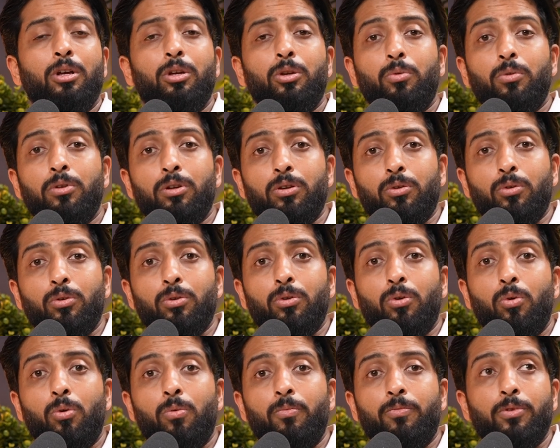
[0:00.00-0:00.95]
You want a good
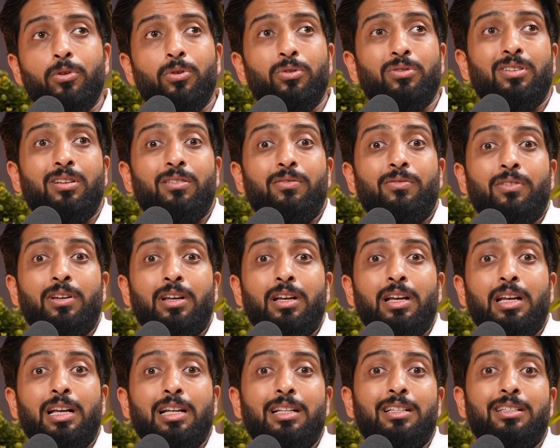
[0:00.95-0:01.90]
home for yourself.
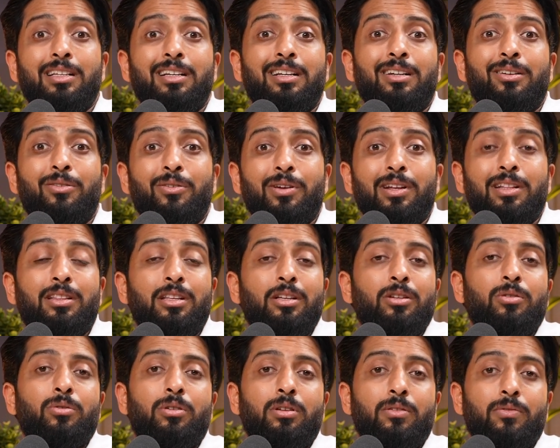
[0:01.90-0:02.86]
It's a great
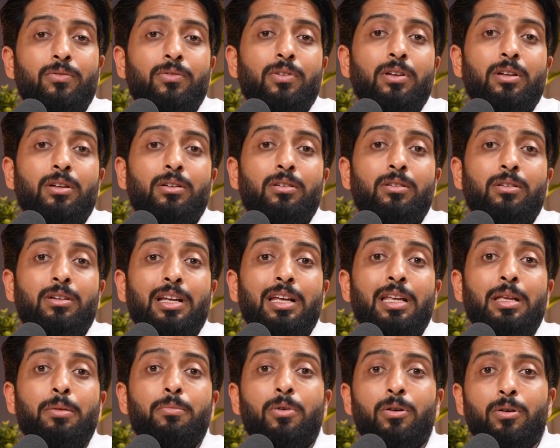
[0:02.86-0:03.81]
thing to live in an
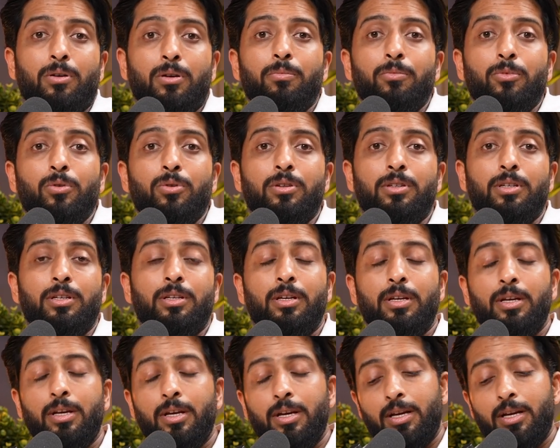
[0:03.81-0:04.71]
EMAAR community.